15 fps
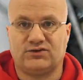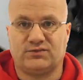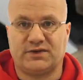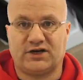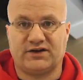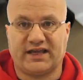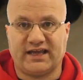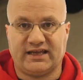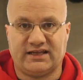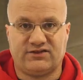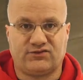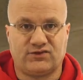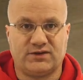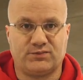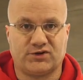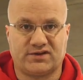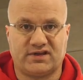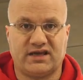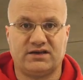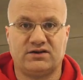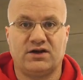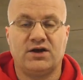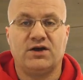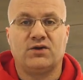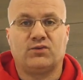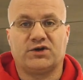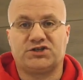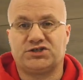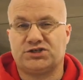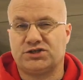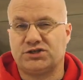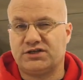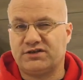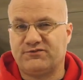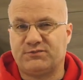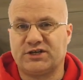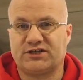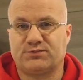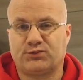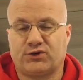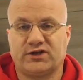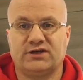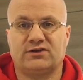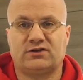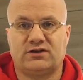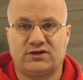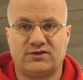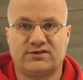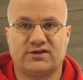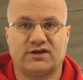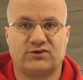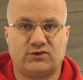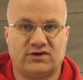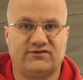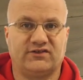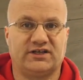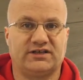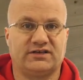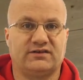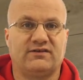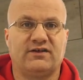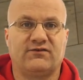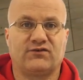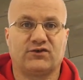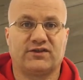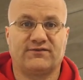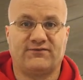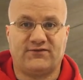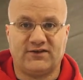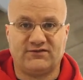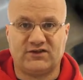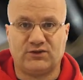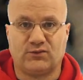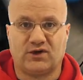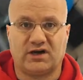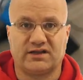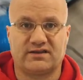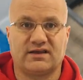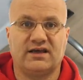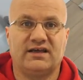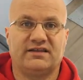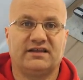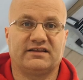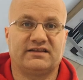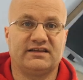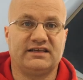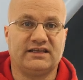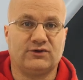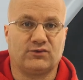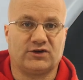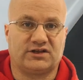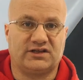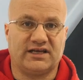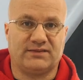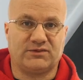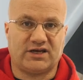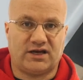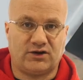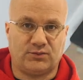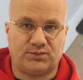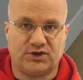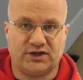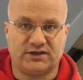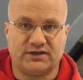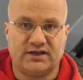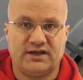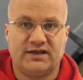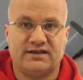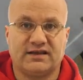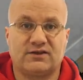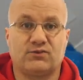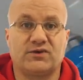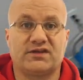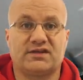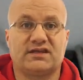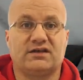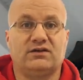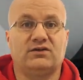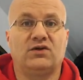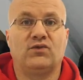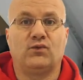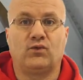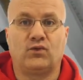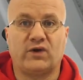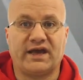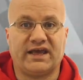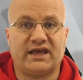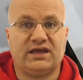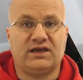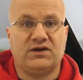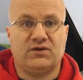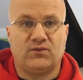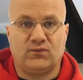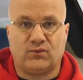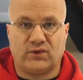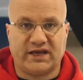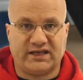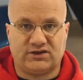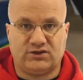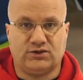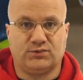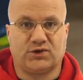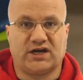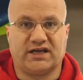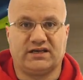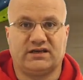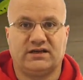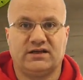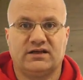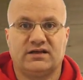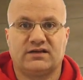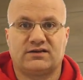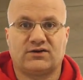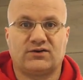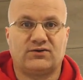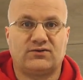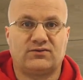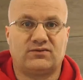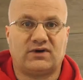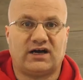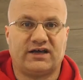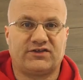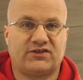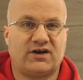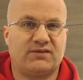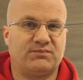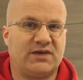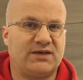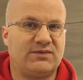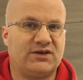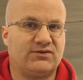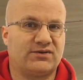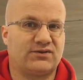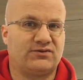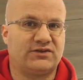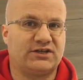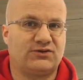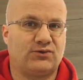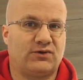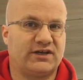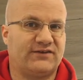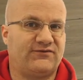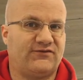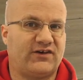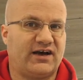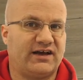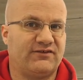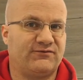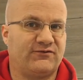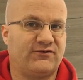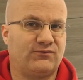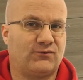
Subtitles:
to about 83%, which should have been a pretty close equivalent for the 50 watts that the Neewer claimed to output. This was still way too bright. So I thought maybe it was only 25